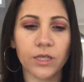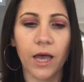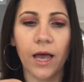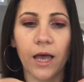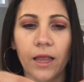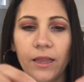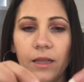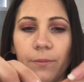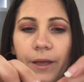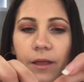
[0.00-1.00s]
a
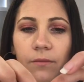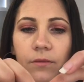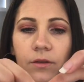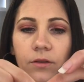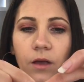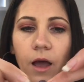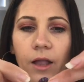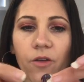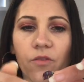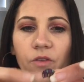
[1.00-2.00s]
little bit kind
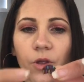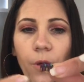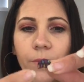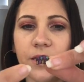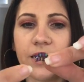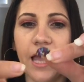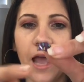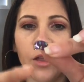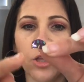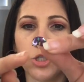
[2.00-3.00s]
of, you know, missing
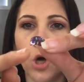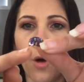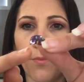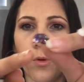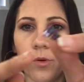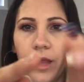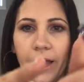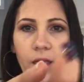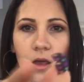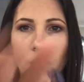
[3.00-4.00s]
out of the top, or like,
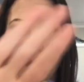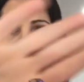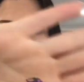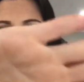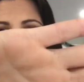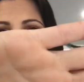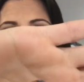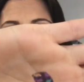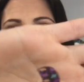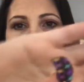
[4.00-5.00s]
I don't know if you
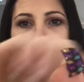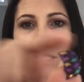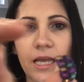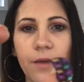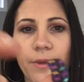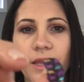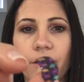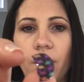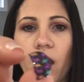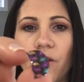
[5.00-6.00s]
can even see, but
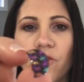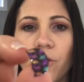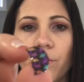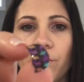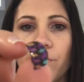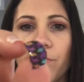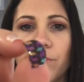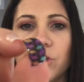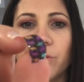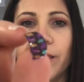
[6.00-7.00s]
there, from
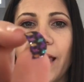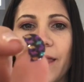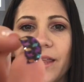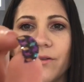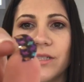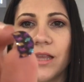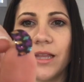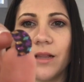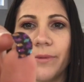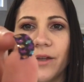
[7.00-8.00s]
doing that, there is a
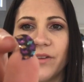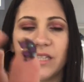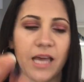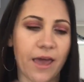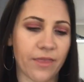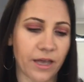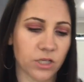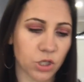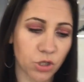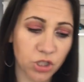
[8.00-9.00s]
little bit of a tear there.
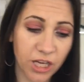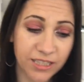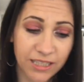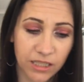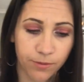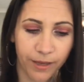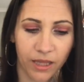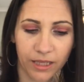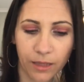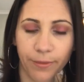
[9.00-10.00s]
So you just need to be a
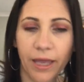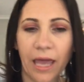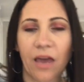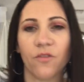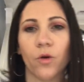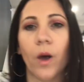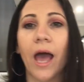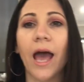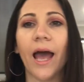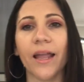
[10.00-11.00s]
little bit careful
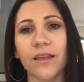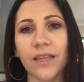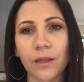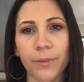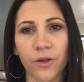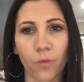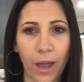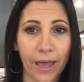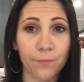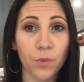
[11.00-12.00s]
and a little bit aware.